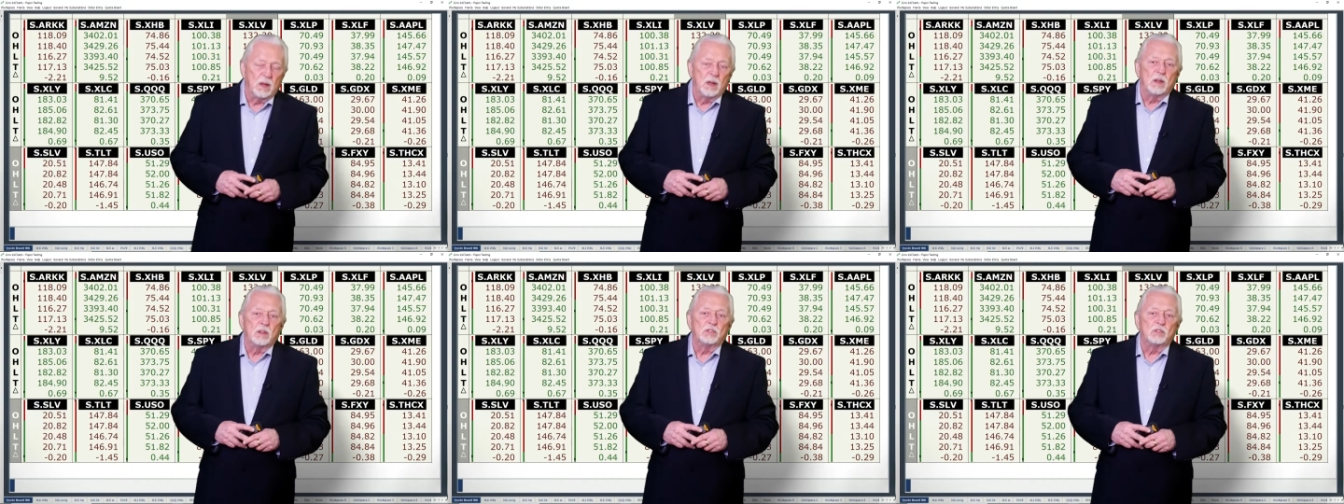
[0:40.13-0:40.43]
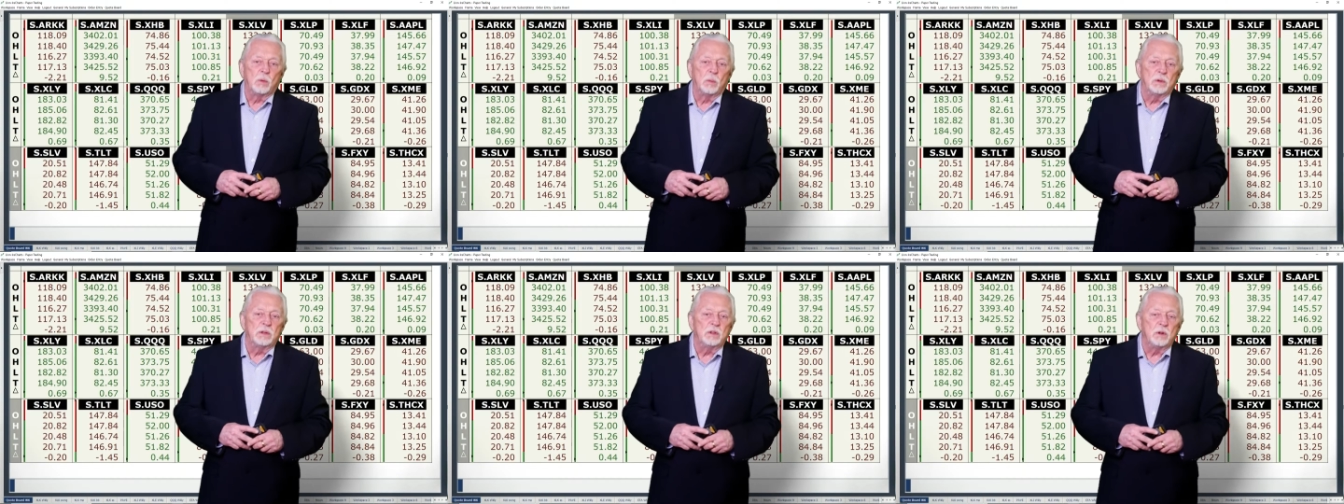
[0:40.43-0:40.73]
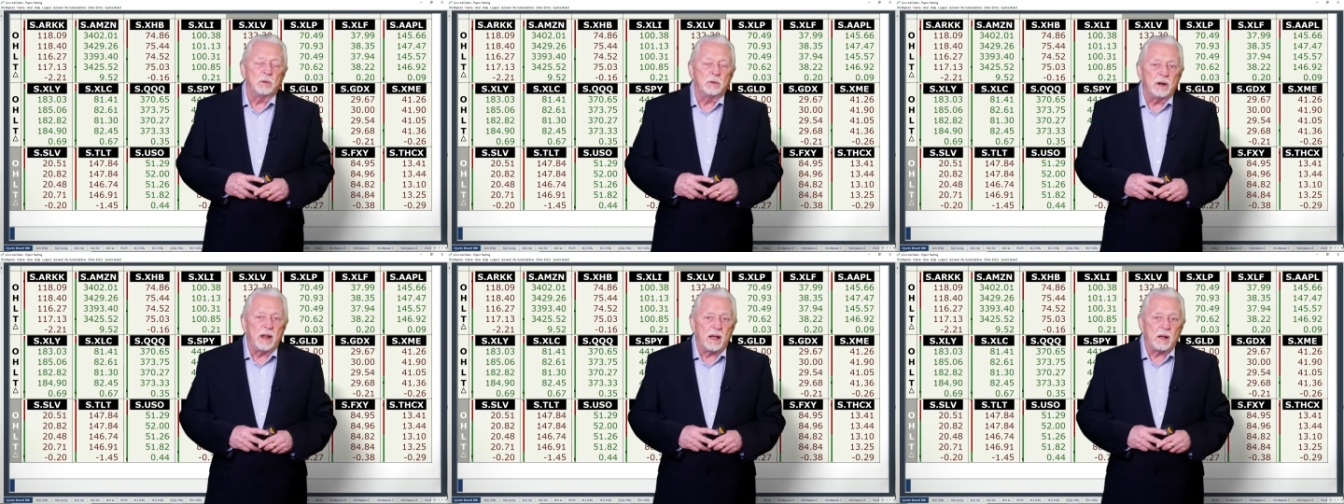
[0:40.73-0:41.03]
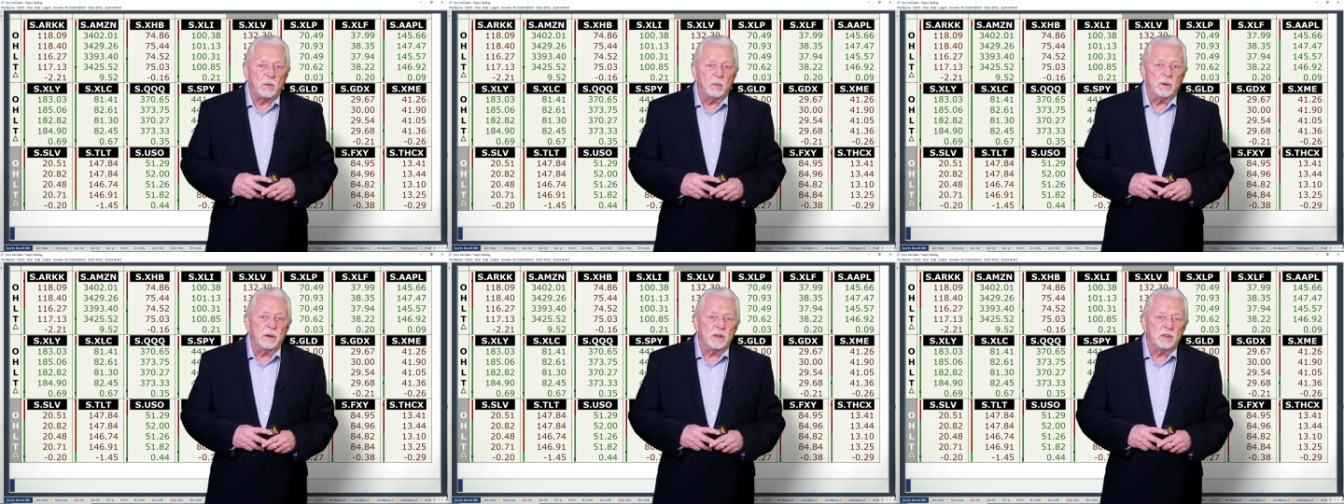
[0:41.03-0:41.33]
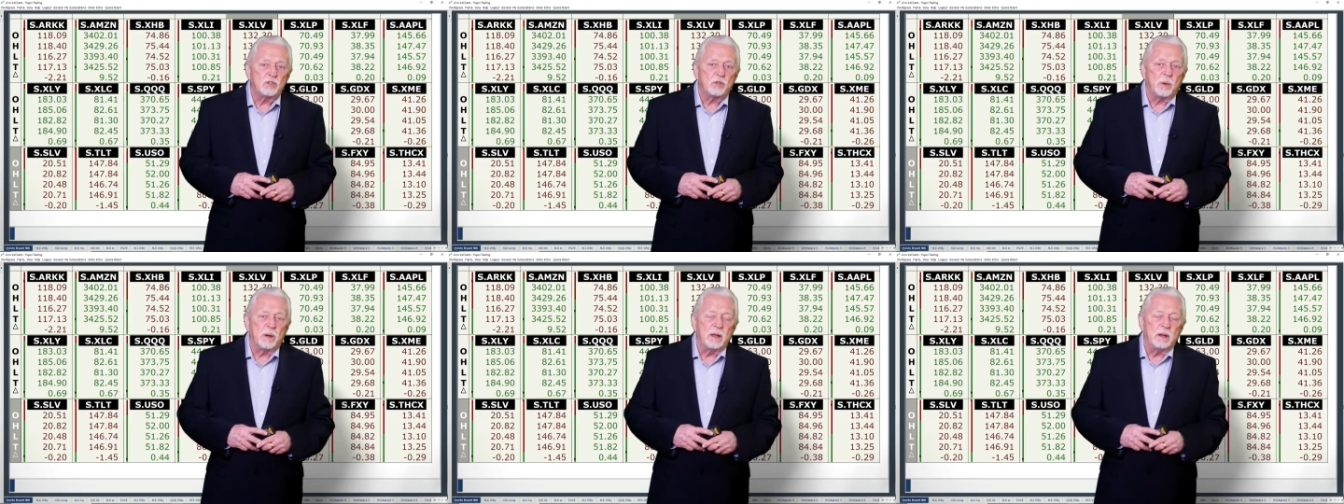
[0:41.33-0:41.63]
So when you're an equity
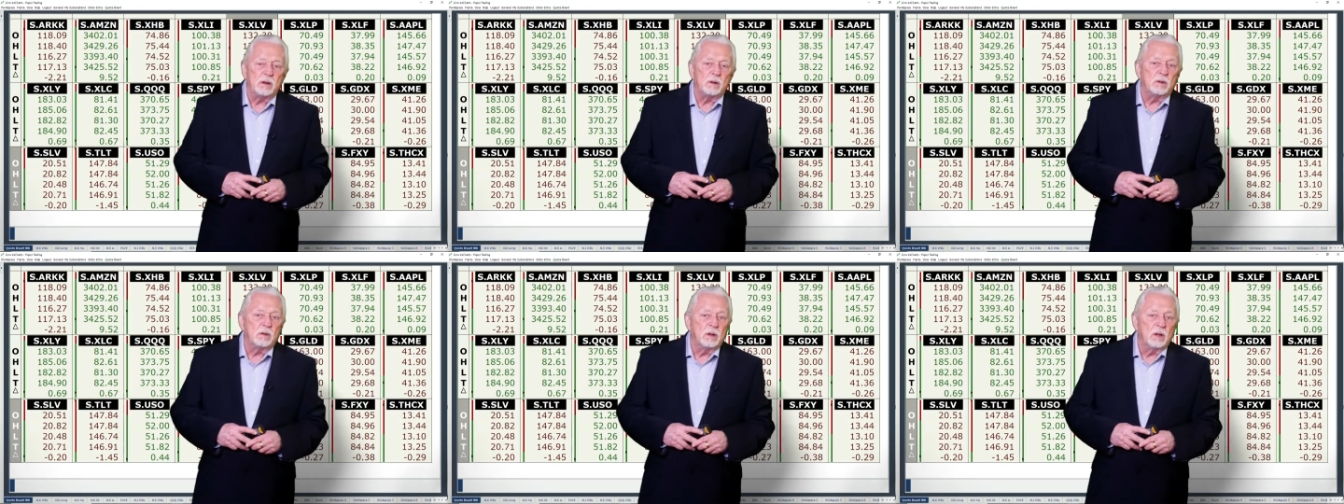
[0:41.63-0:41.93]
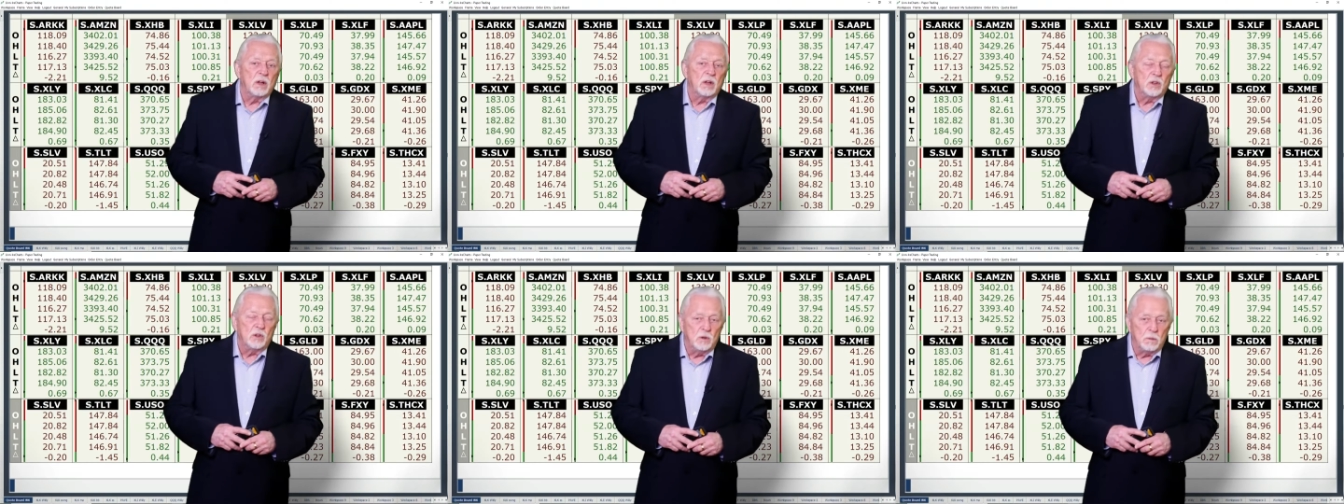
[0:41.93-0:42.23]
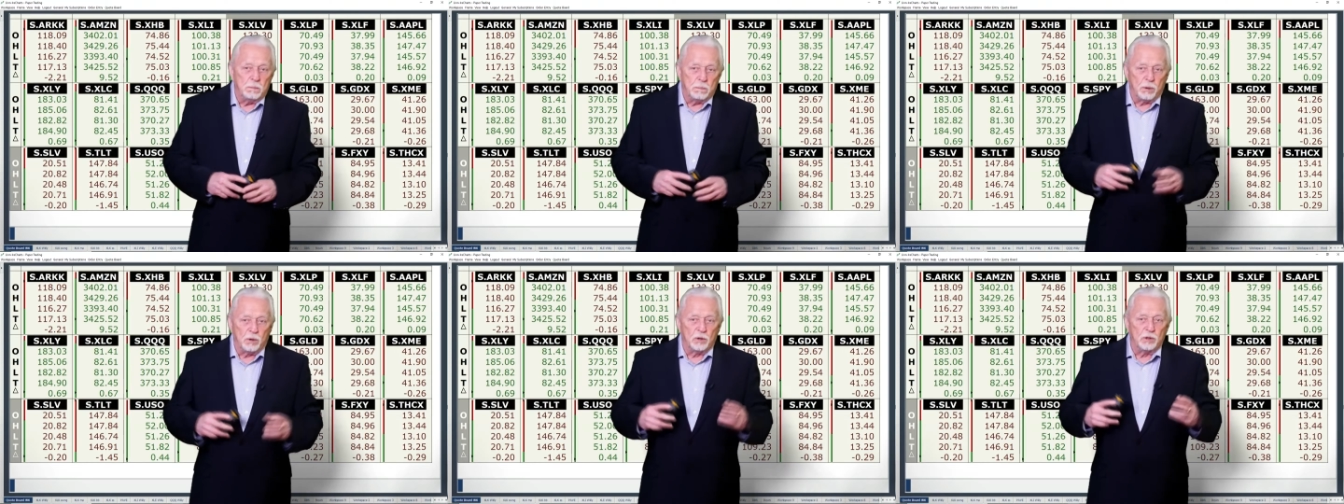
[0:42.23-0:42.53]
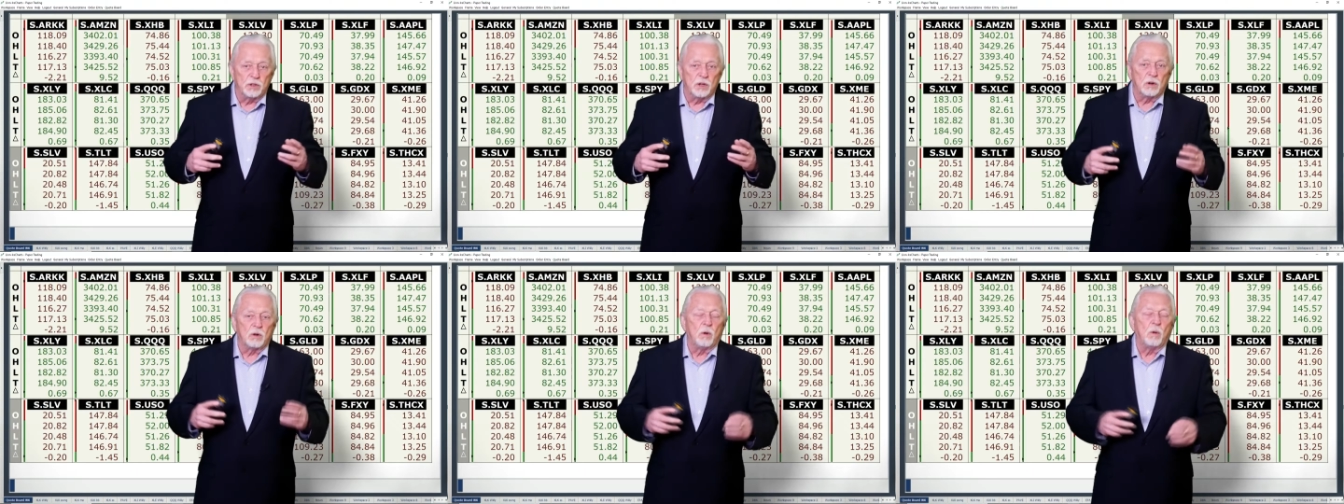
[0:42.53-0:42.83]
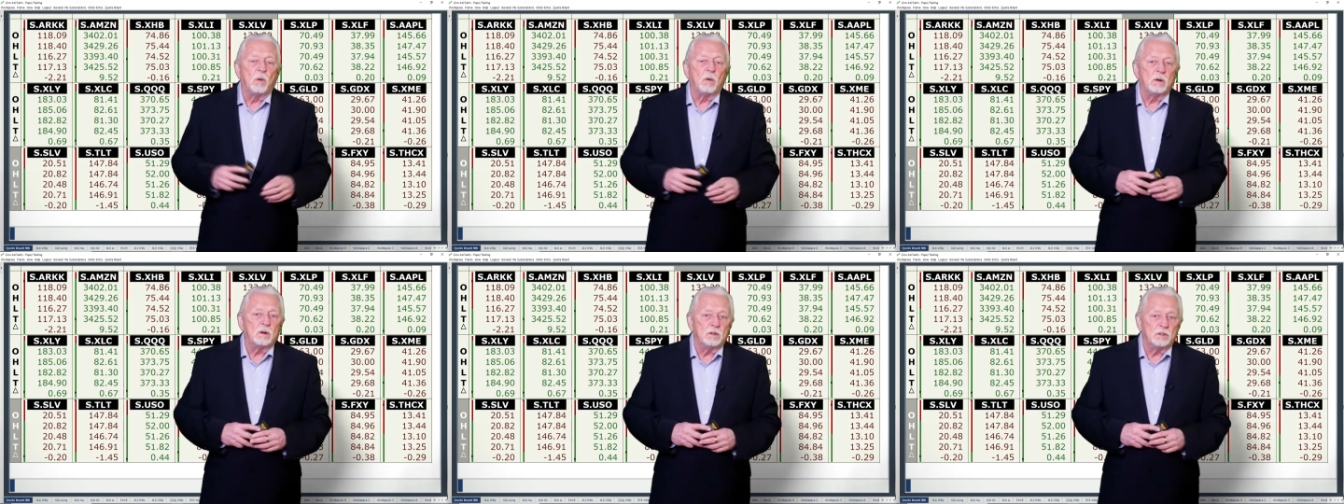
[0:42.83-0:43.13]
trader, you pull your
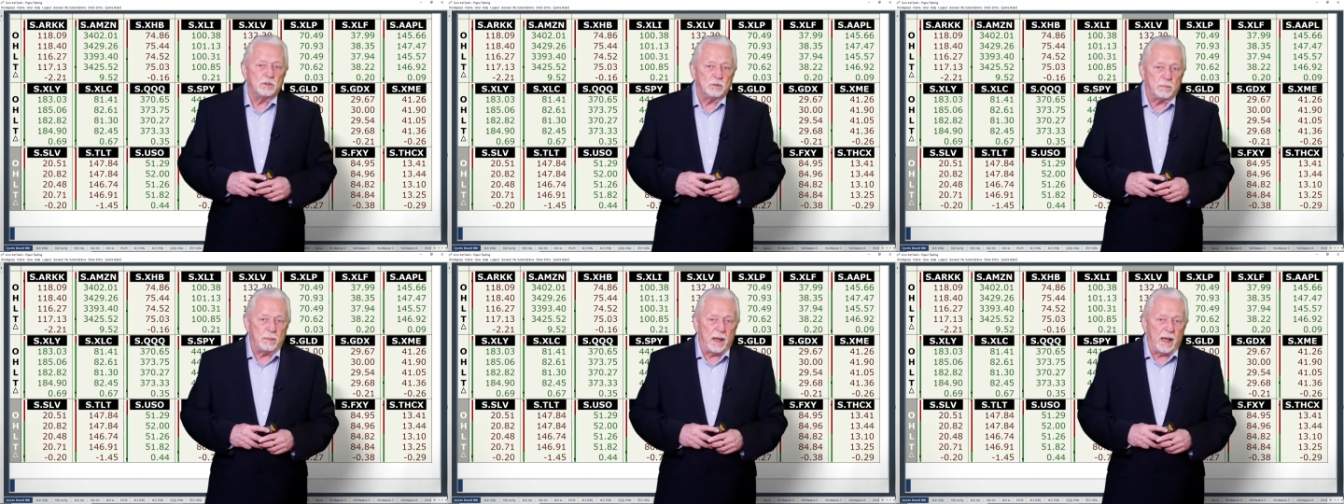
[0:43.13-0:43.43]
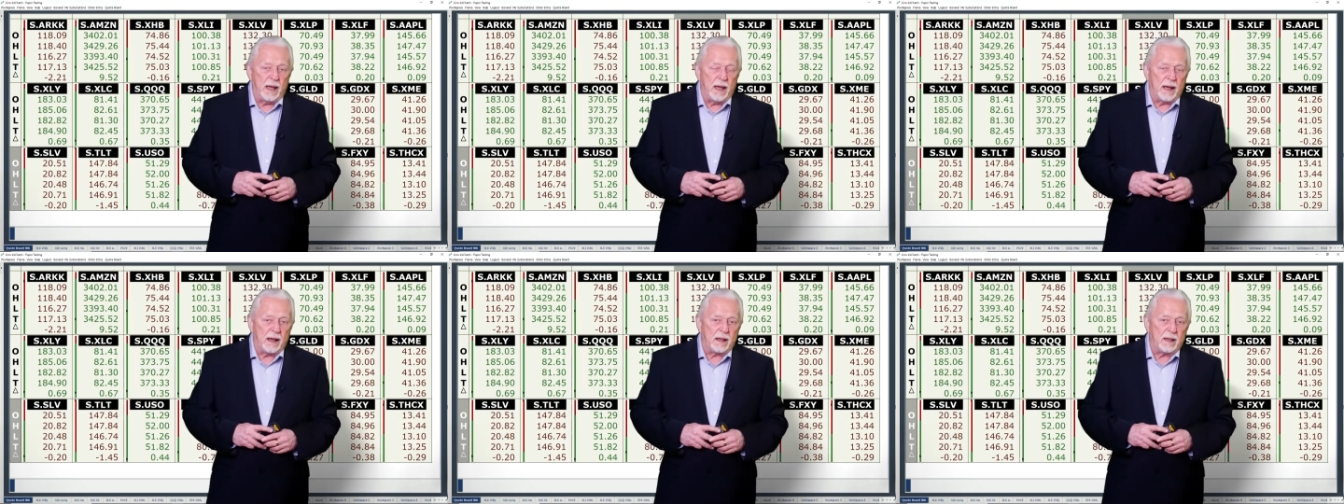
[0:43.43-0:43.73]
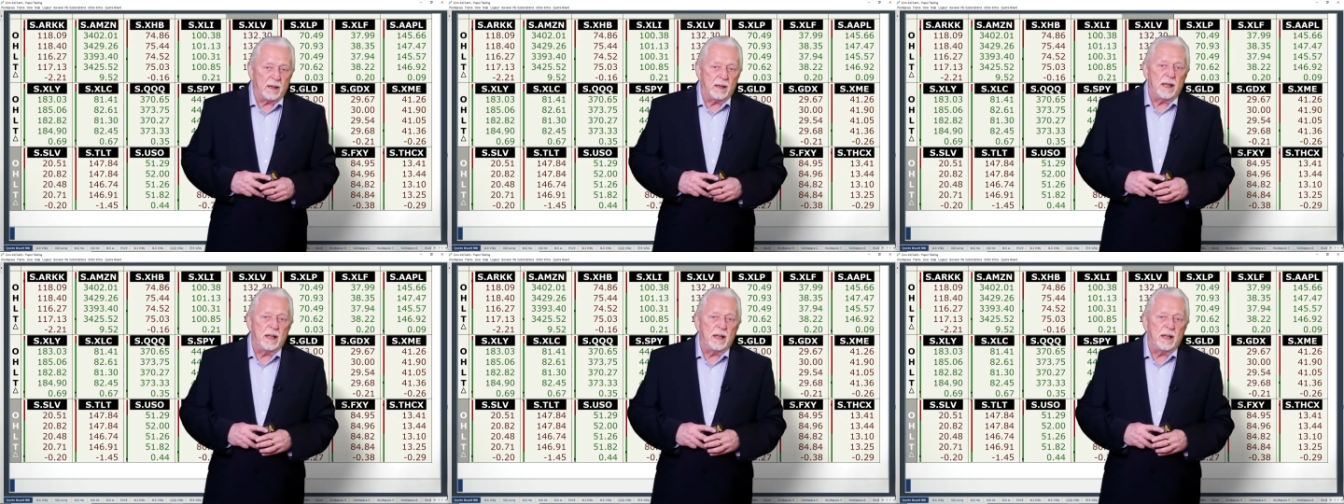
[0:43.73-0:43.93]
horns back